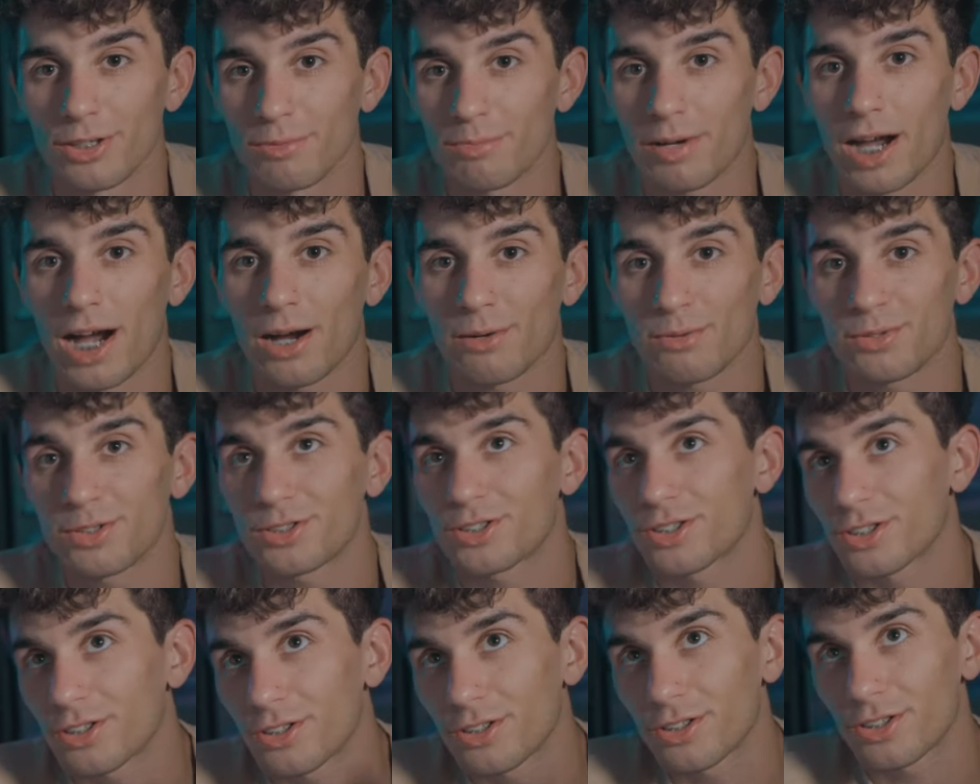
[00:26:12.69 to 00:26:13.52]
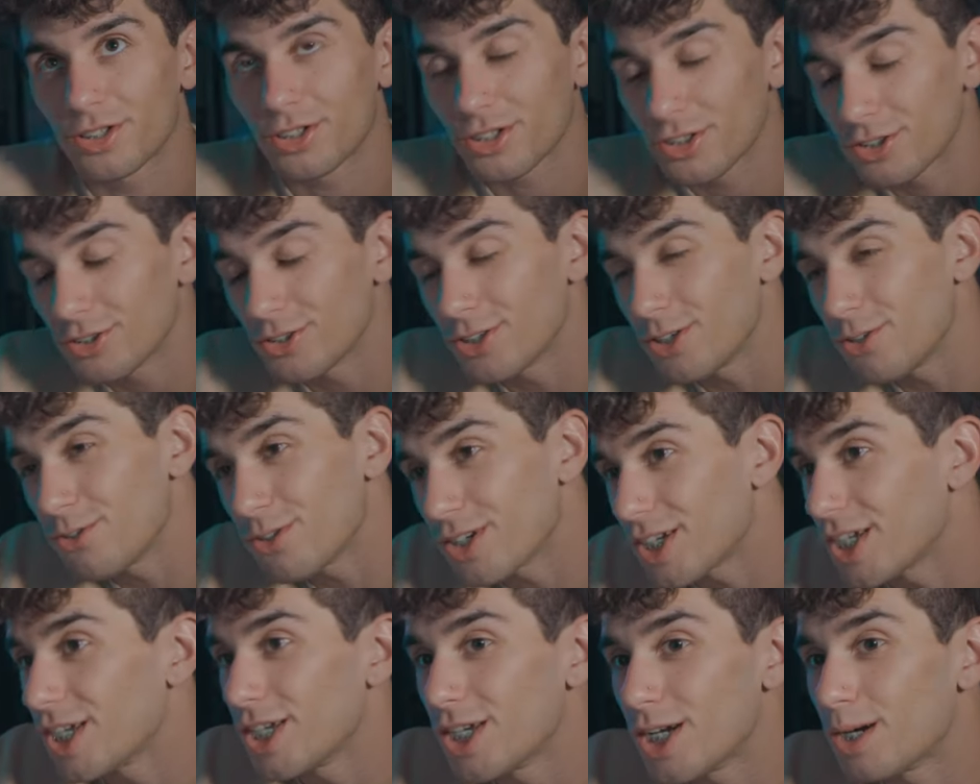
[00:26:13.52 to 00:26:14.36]
The power is low
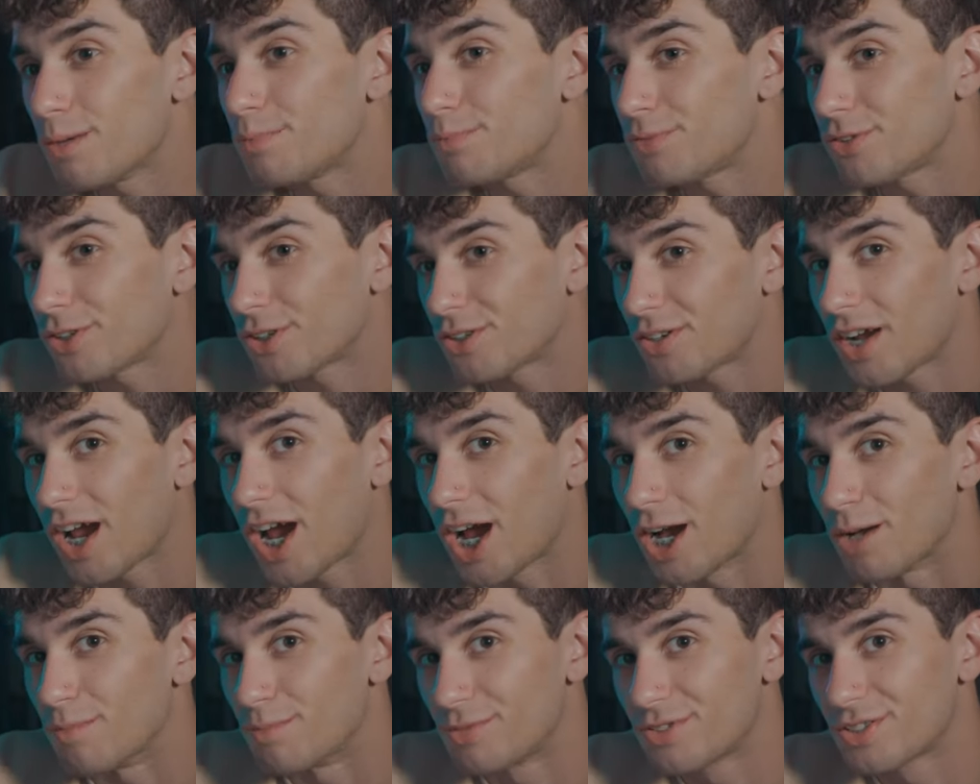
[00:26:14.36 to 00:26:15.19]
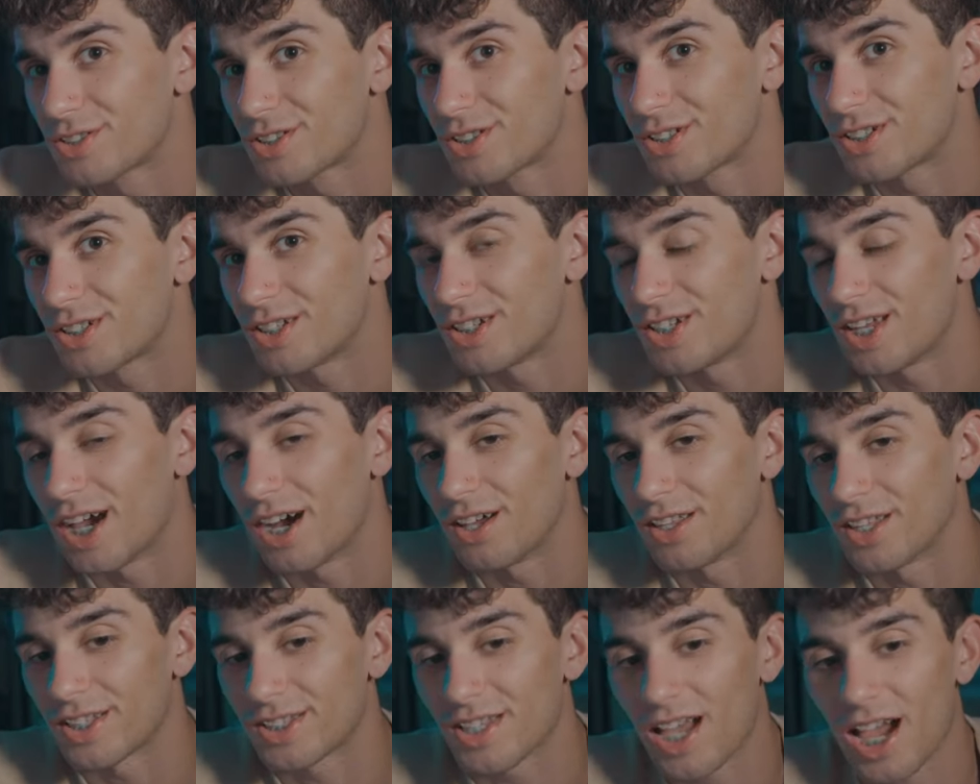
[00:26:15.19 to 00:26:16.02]
key up for grabs
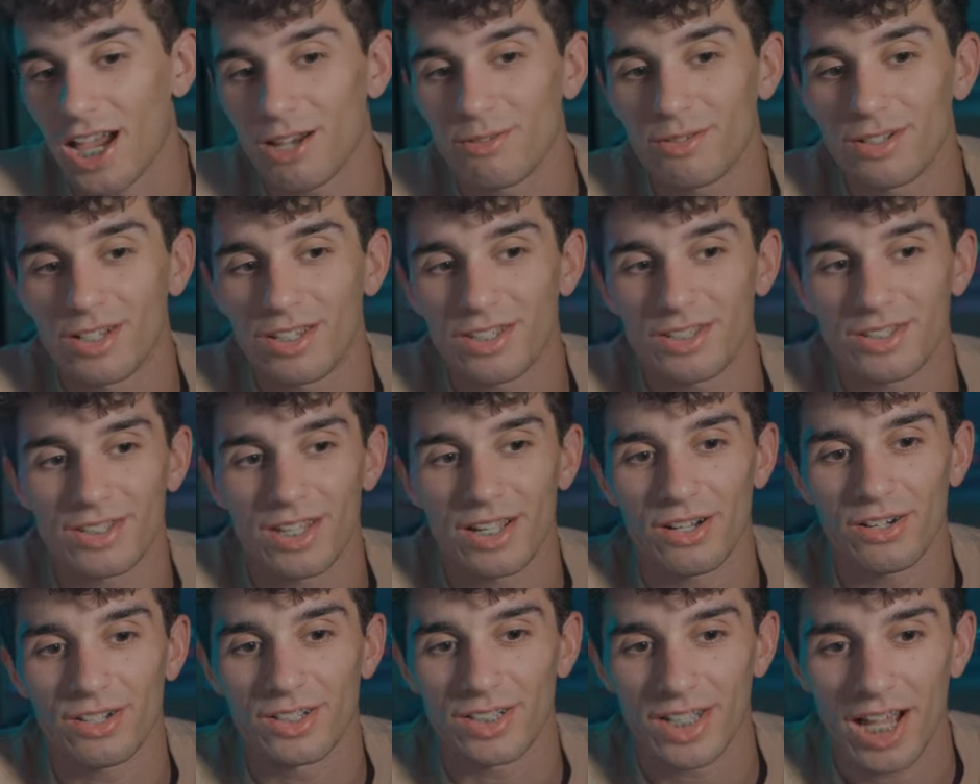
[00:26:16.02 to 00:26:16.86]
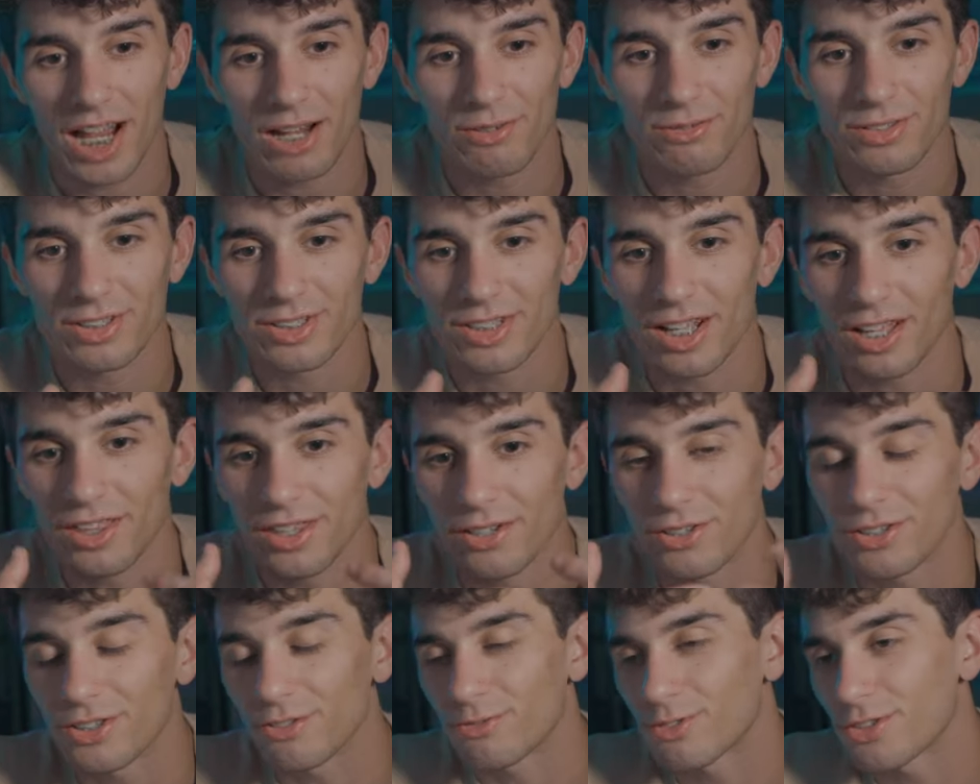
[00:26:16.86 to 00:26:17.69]
now that Tywin is there, and Tywin's not
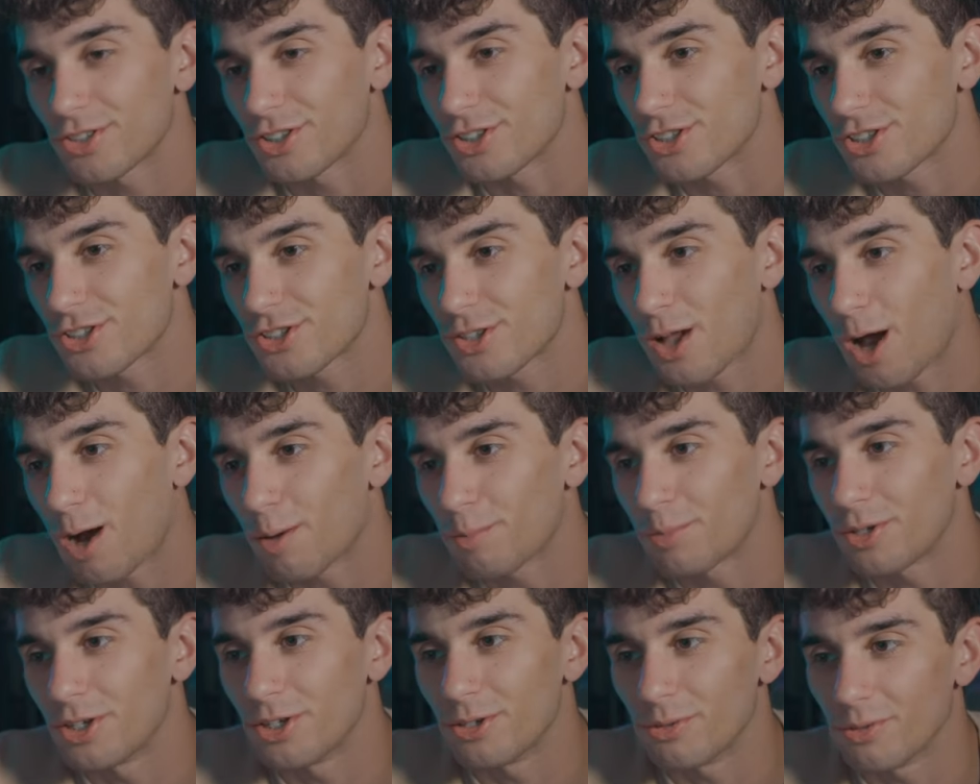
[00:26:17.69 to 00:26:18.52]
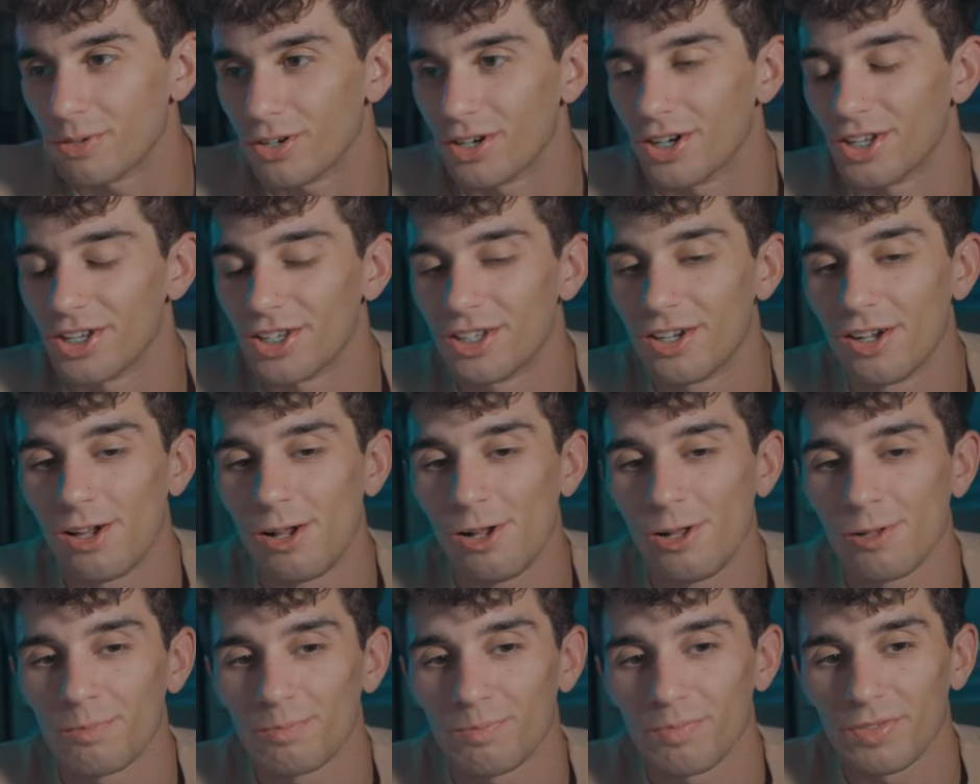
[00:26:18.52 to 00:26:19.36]
there to really stop anyone
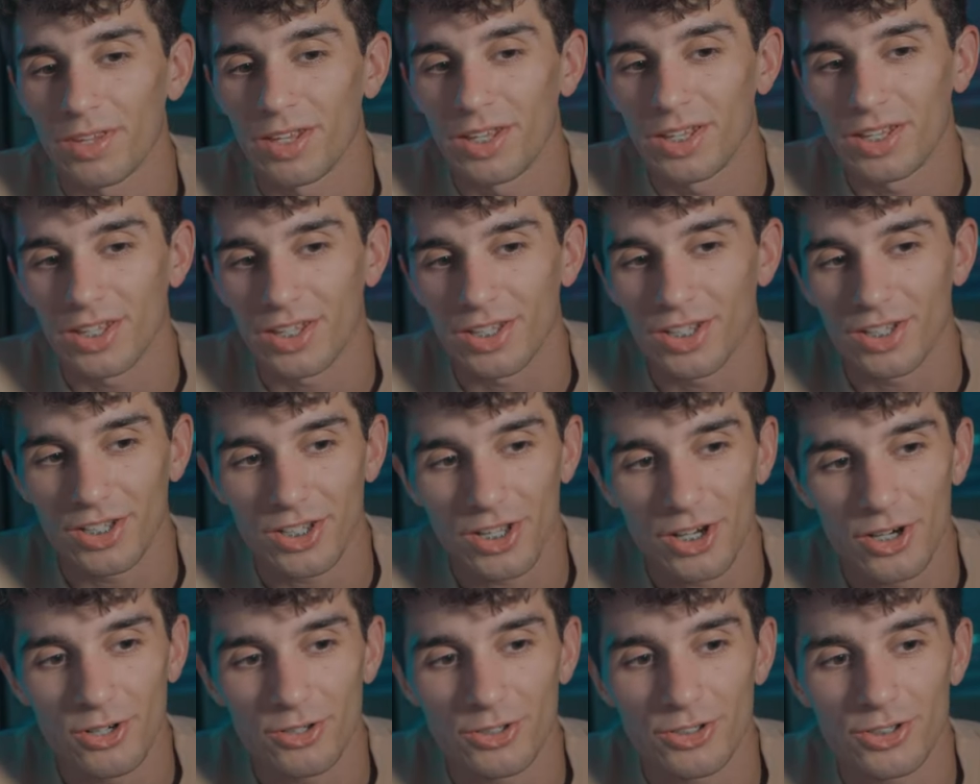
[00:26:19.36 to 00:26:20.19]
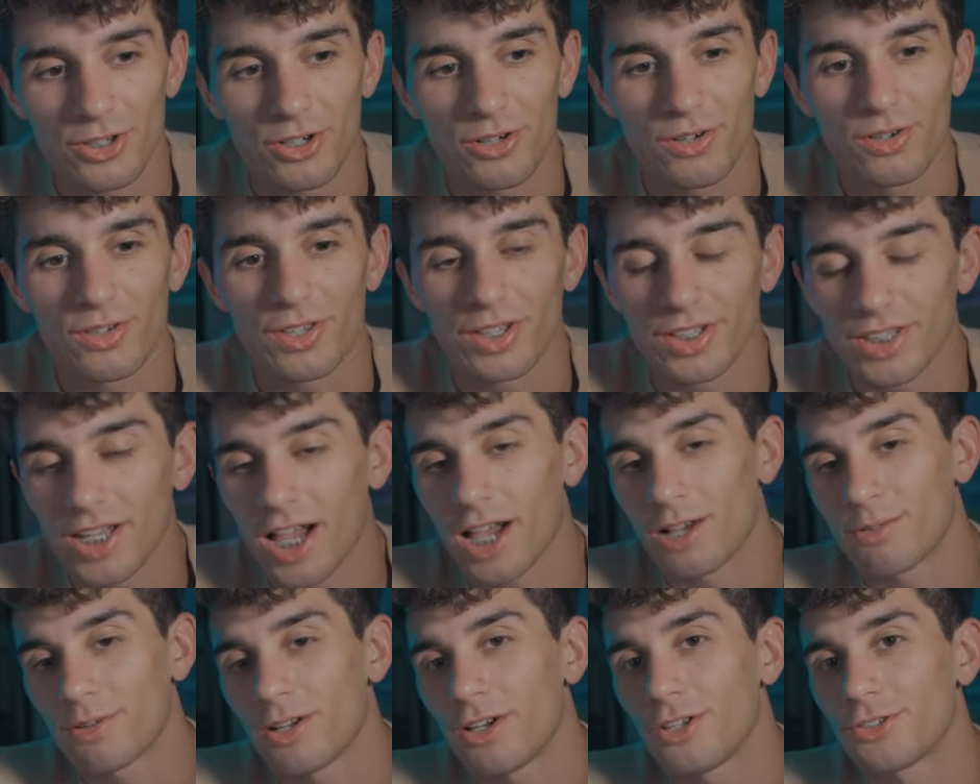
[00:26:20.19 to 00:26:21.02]
you know? So the
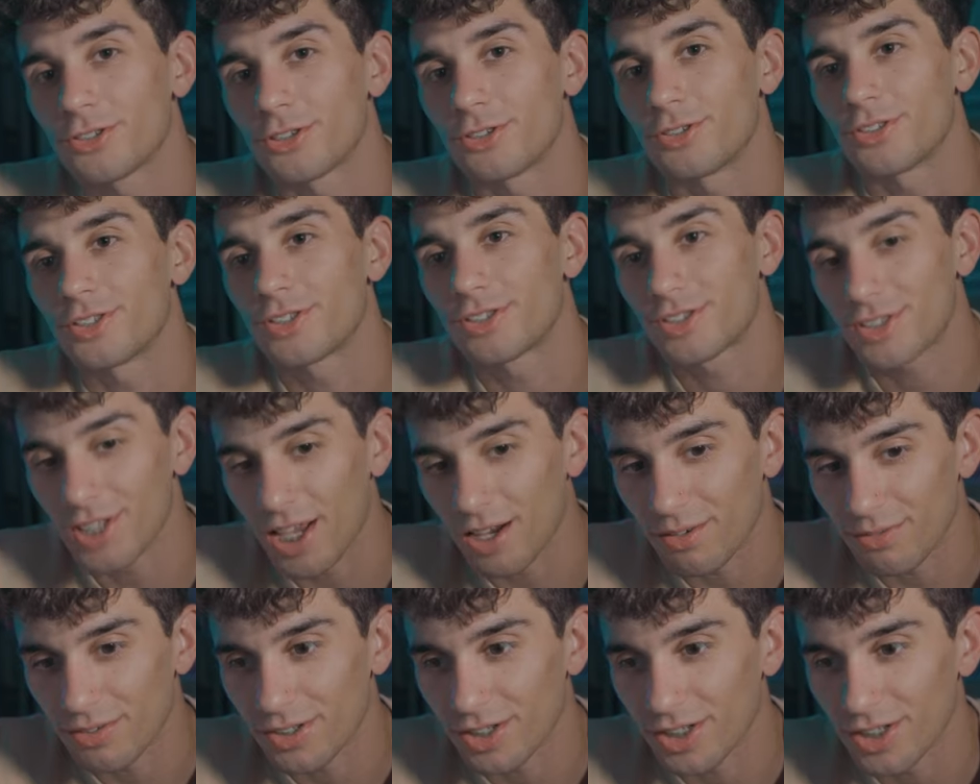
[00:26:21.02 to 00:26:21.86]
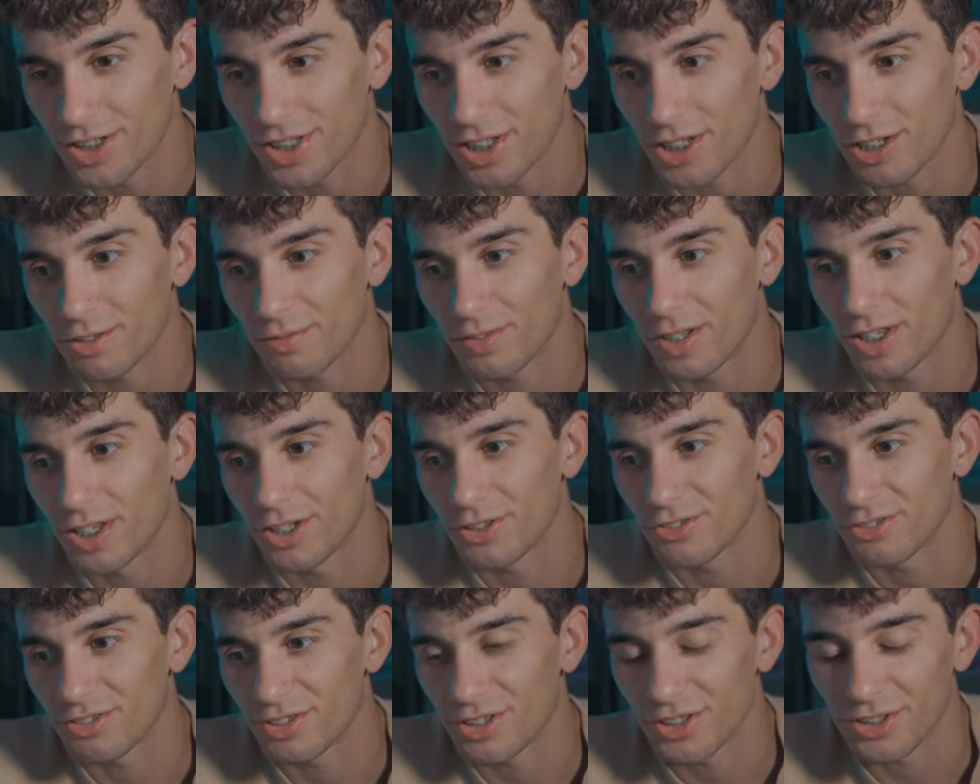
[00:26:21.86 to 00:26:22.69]
Tyrells are definitely going to take advantage of